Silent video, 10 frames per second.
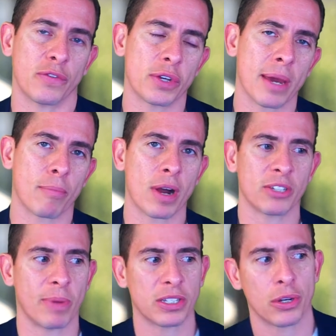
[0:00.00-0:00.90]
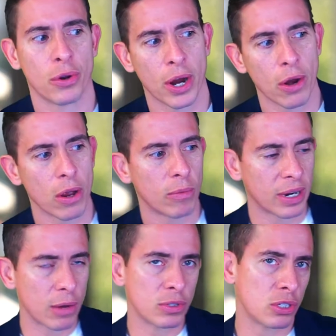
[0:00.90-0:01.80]
If you can prospect in your area,
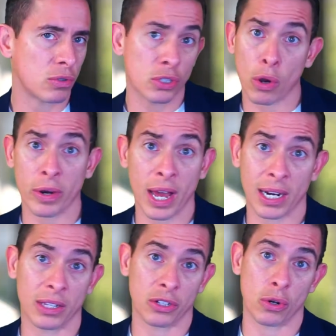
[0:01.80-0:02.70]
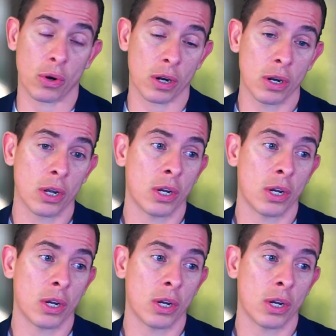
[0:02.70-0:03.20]
what I would do is go and knock on the door.